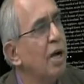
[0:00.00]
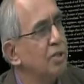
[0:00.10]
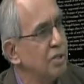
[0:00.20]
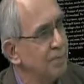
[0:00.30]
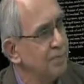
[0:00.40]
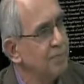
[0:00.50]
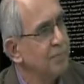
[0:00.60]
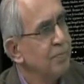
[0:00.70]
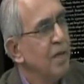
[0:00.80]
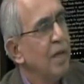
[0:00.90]
ashram,
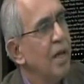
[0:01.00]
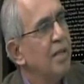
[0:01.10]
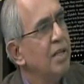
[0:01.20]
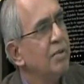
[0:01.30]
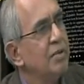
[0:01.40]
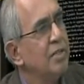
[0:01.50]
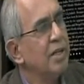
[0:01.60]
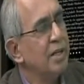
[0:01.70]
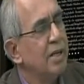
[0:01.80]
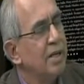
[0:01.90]
and there was
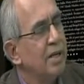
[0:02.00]
a